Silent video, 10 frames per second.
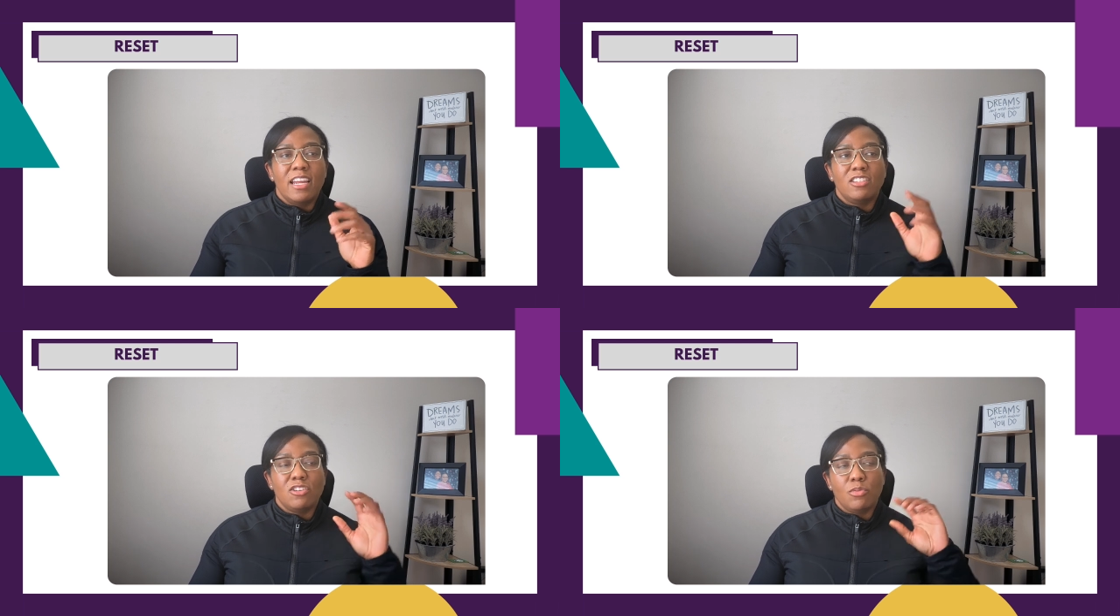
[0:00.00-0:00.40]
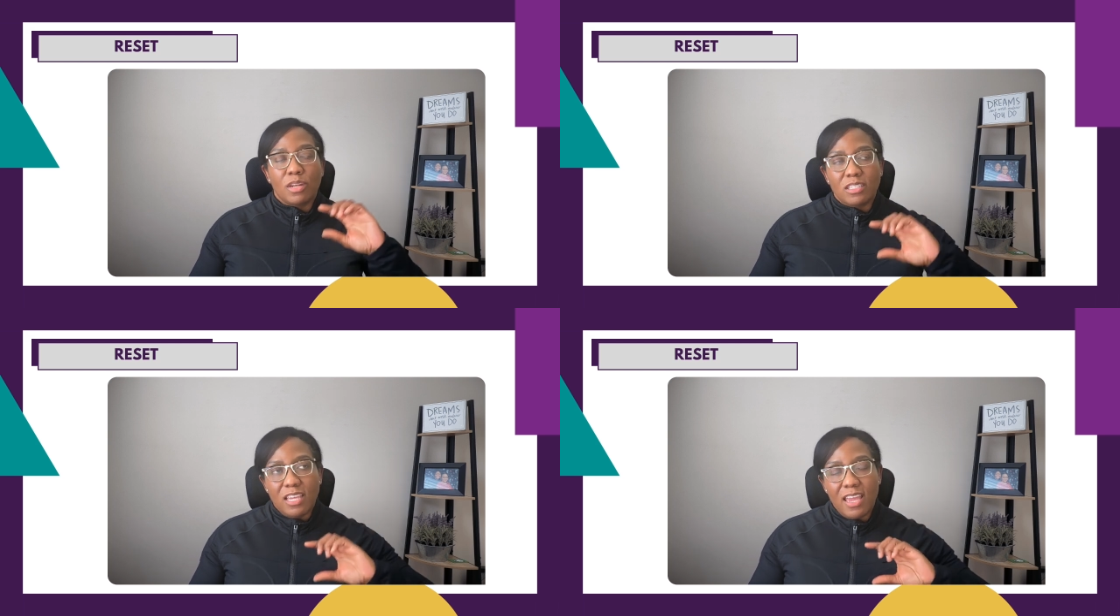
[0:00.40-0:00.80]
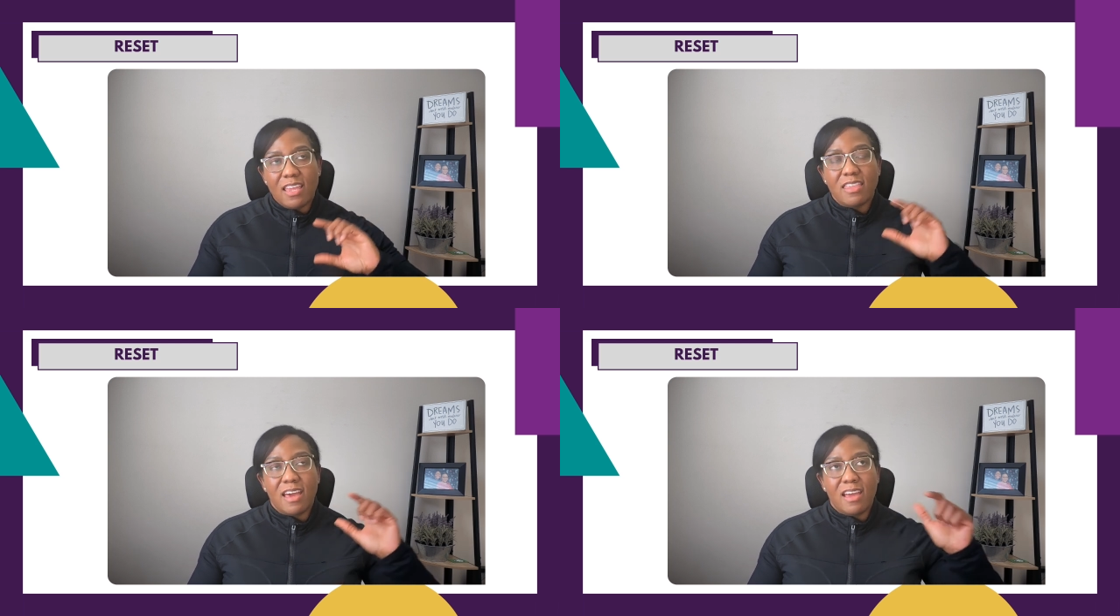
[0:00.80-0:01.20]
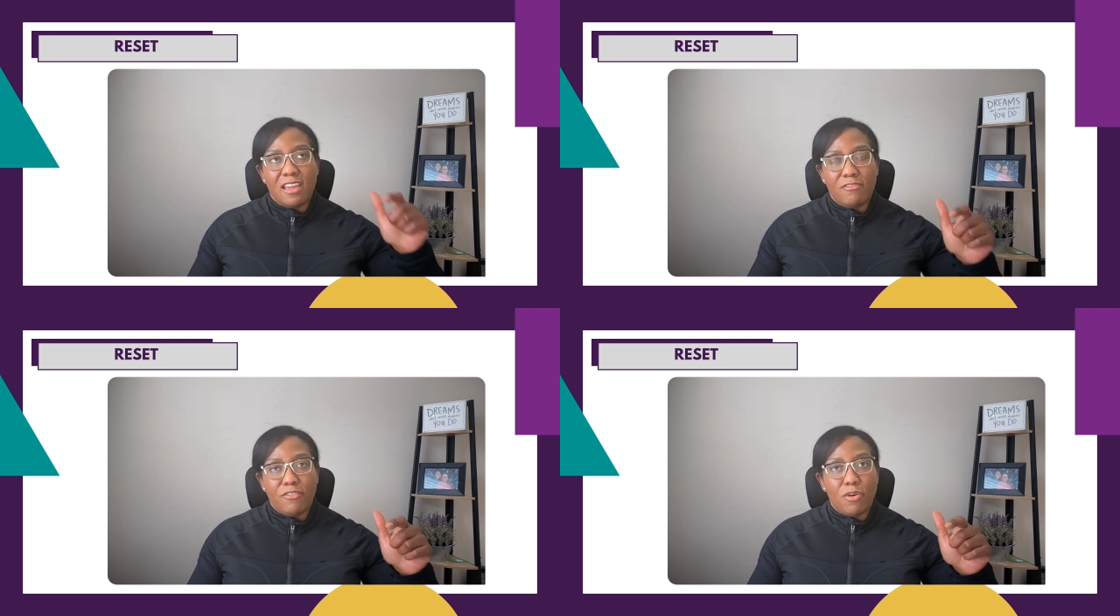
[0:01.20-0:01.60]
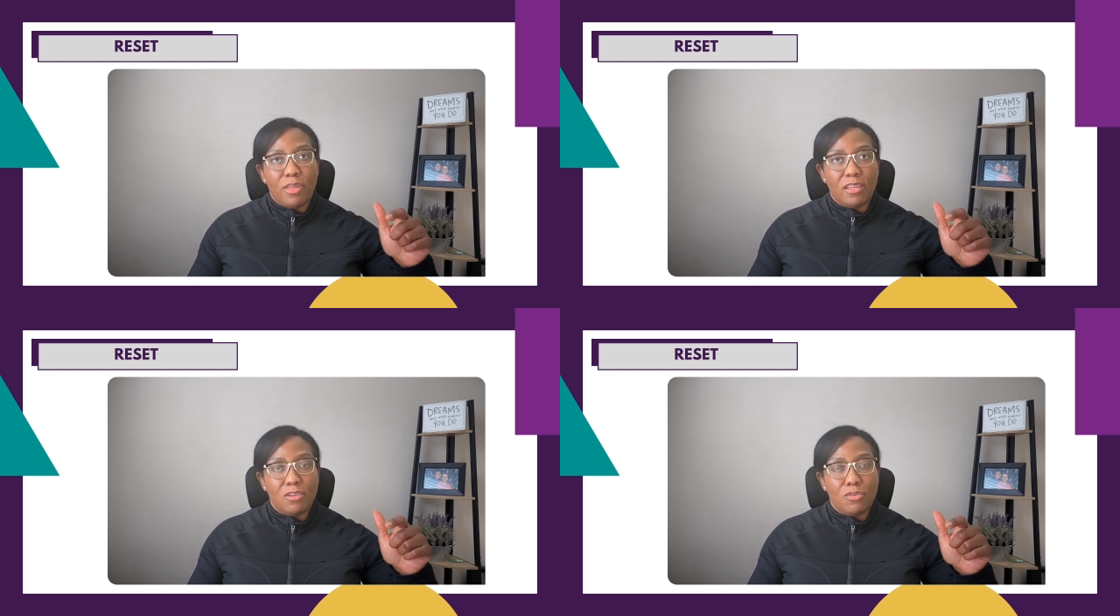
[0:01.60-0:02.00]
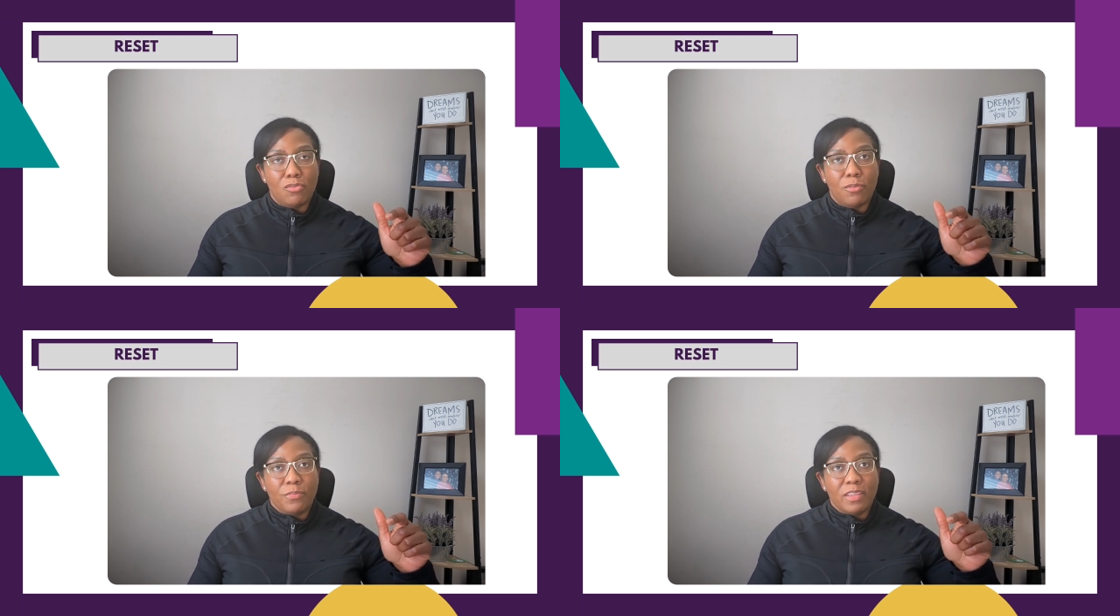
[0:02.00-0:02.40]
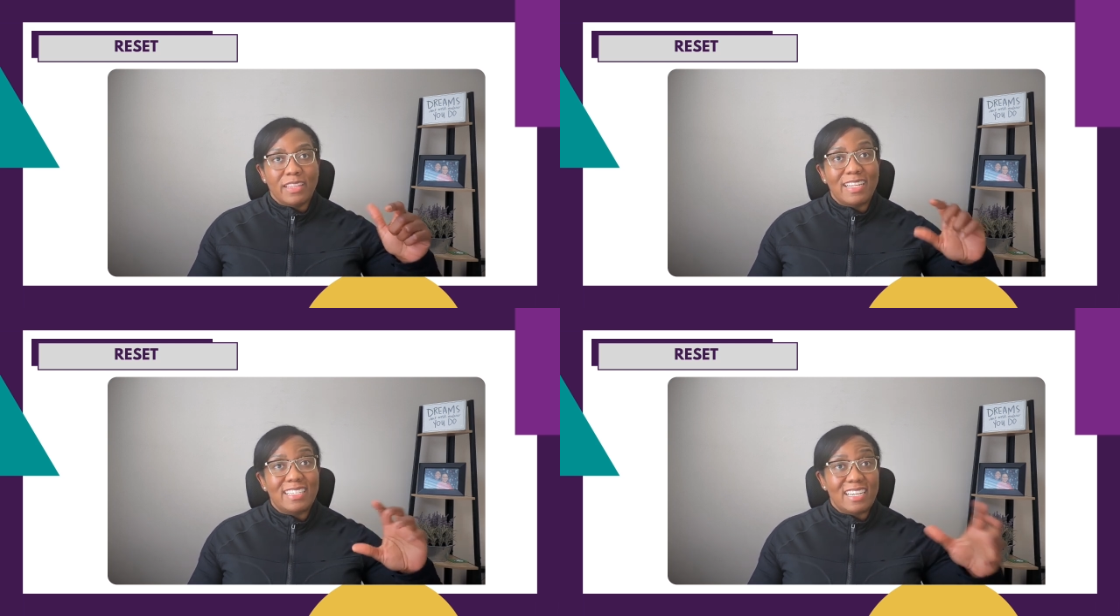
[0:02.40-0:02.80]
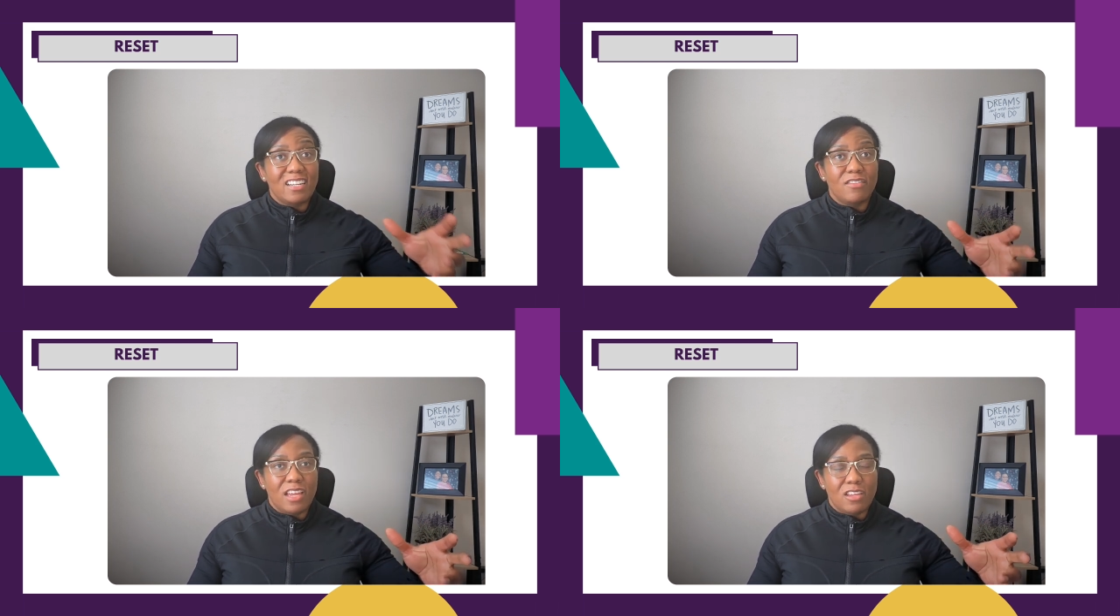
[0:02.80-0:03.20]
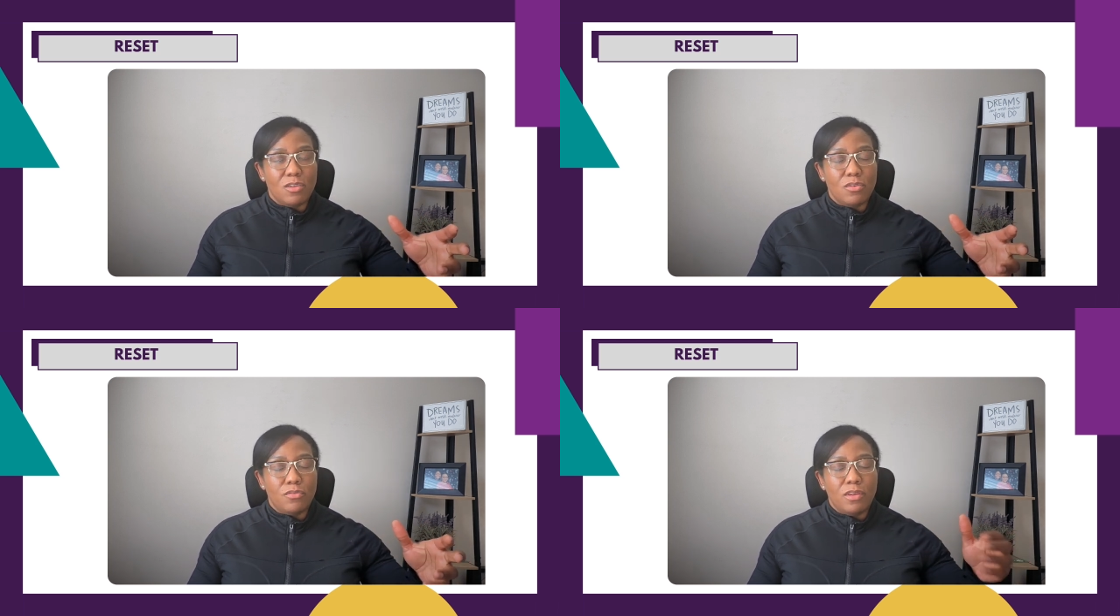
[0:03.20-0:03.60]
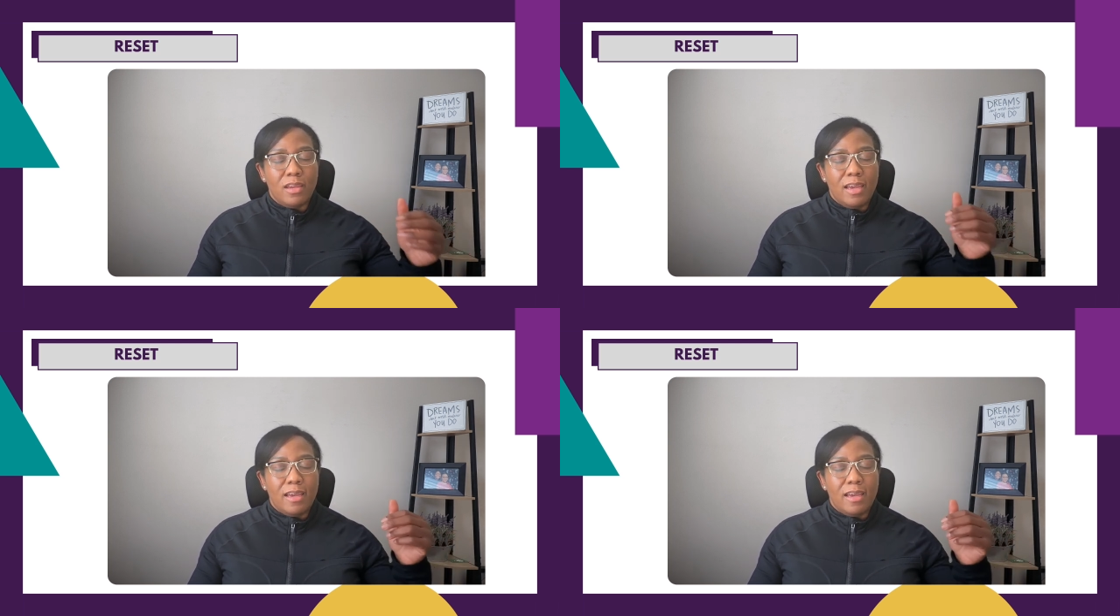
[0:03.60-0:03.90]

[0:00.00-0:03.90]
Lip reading: And so you want to take that info that data that you've